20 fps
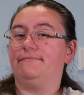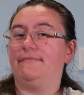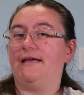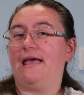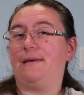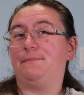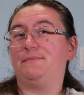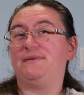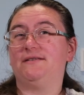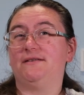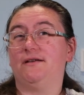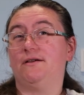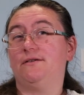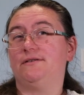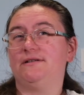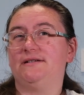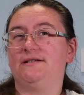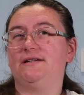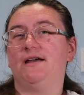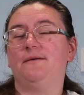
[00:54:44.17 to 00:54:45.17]
episode
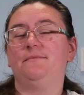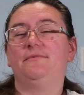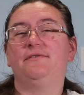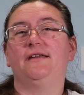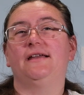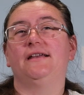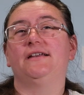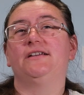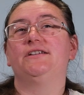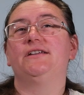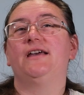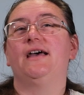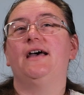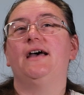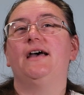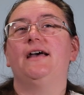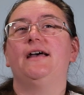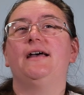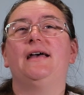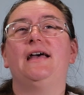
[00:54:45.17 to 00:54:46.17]
type thing
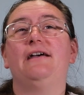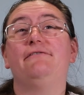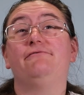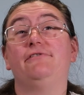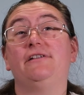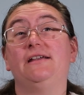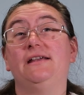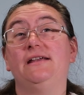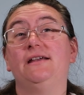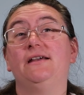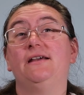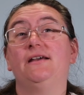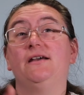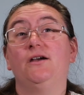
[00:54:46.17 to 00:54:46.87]
every